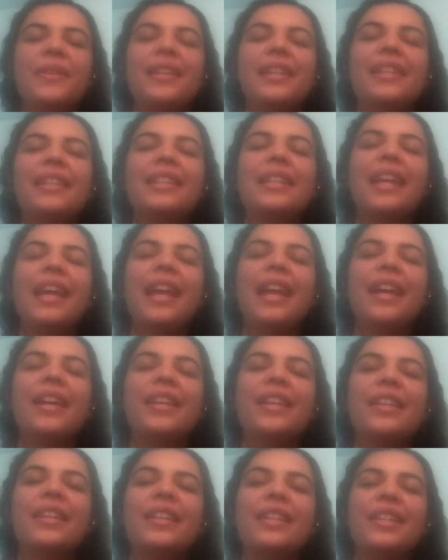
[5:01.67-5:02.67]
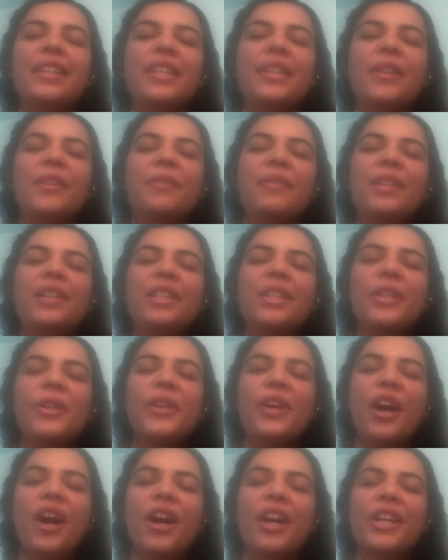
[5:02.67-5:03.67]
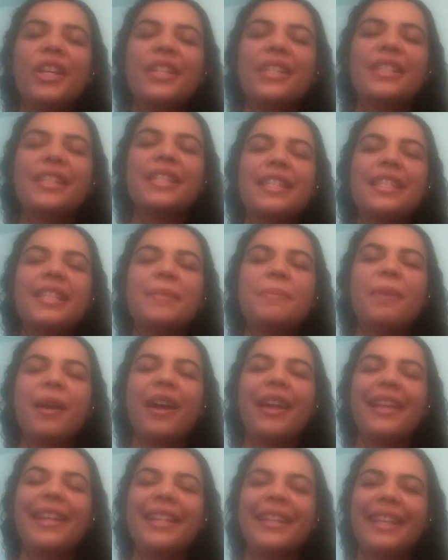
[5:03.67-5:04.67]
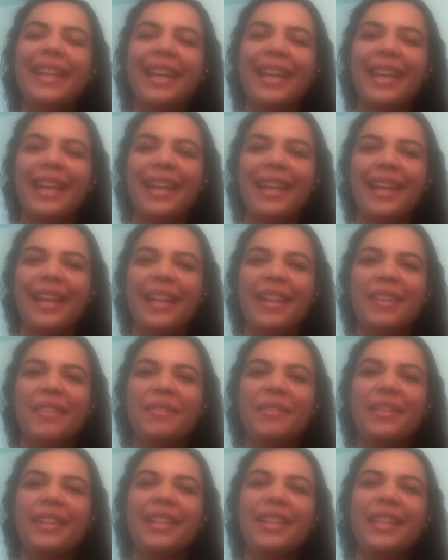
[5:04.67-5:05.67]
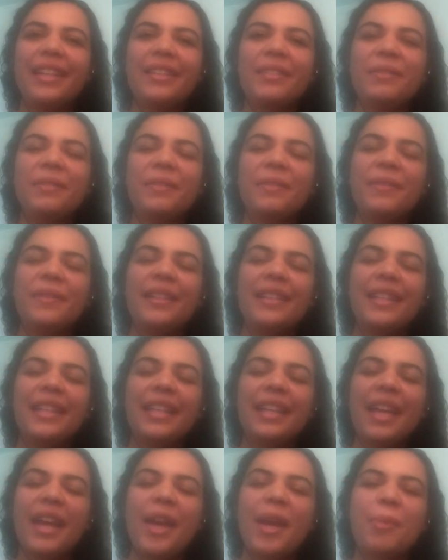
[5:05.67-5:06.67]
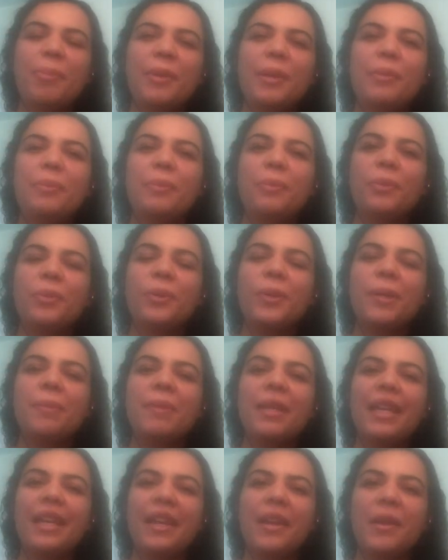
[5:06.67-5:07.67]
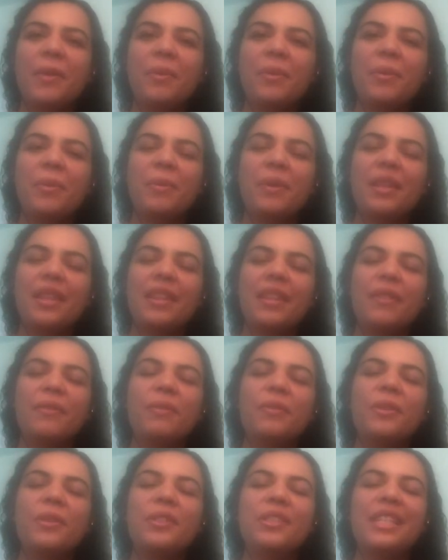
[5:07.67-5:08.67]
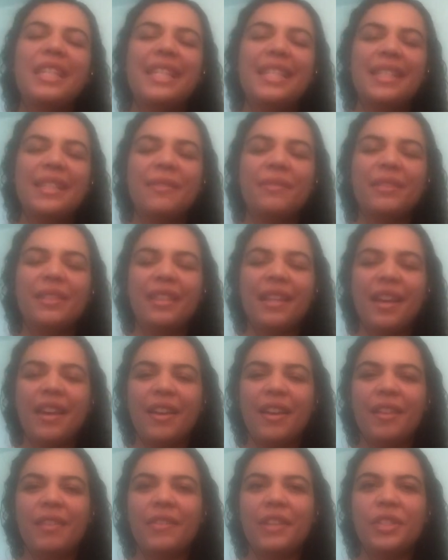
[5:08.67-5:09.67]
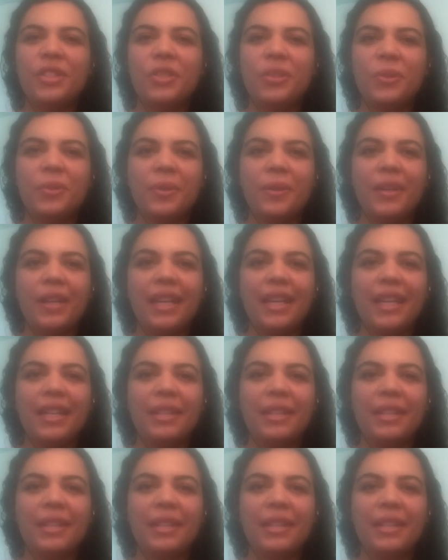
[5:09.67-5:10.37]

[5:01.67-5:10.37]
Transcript: inhale, feel your heart smiling. Feel it filling up and brimming with the fullness of love and joy.